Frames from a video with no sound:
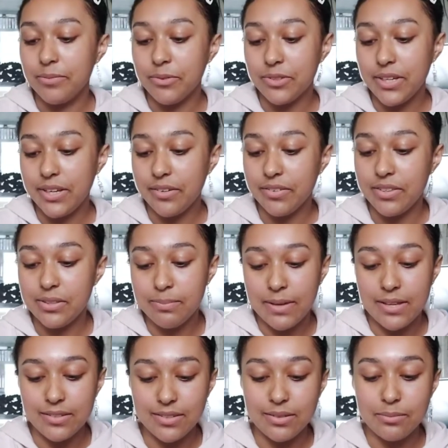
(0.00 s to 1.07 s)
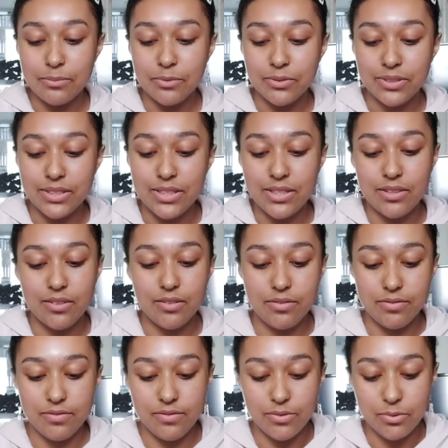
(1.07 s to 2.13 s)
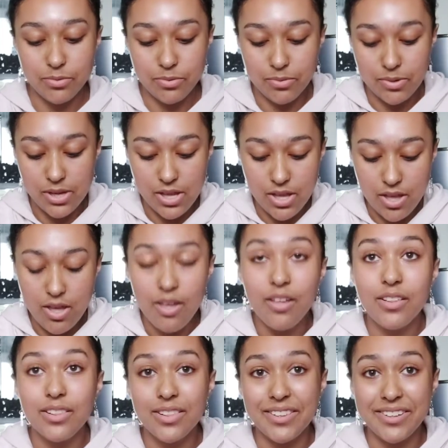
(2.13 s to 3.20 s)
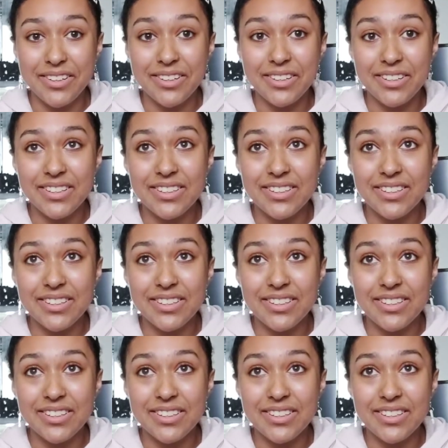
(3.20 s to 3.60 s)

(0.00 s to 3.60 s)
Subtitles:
We'll take off these bands and we'll see the full look.